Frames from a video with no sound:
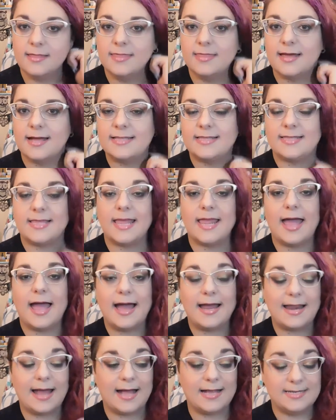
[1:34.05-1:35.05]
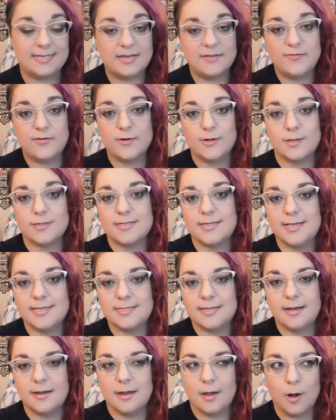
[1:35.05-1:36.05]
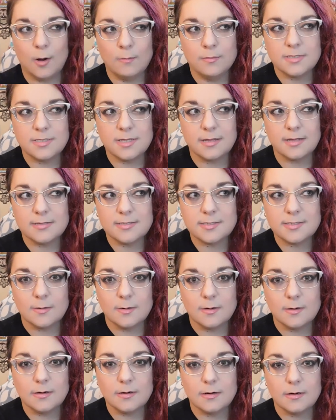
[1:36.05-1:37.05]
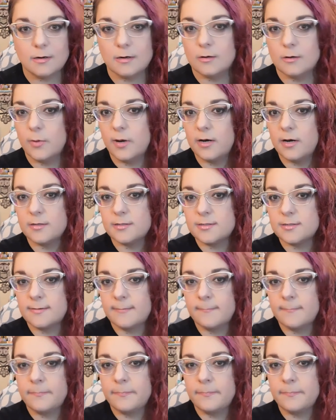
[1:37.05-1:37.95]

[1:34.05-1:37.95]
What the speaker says: that they had had difficulties in a HomeSense store or Winners.